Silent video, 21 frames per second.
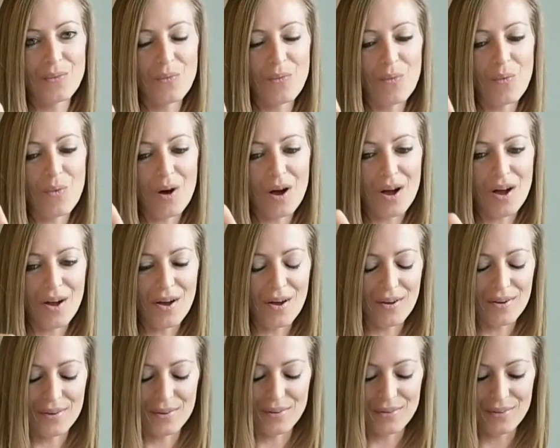
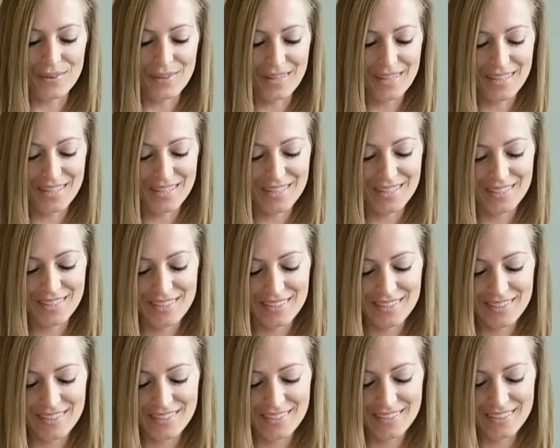Whoa,
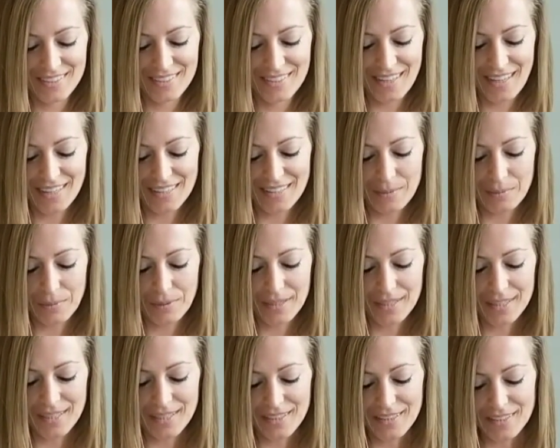that's a
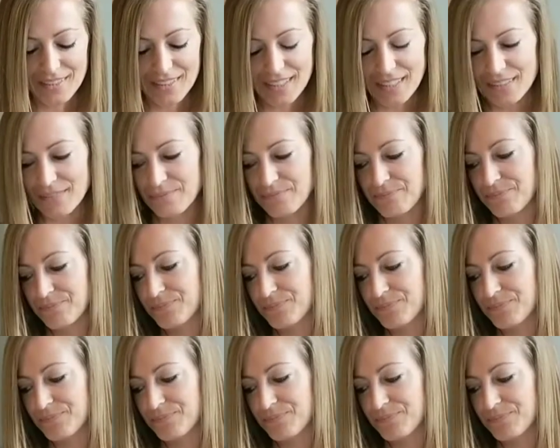pretty green.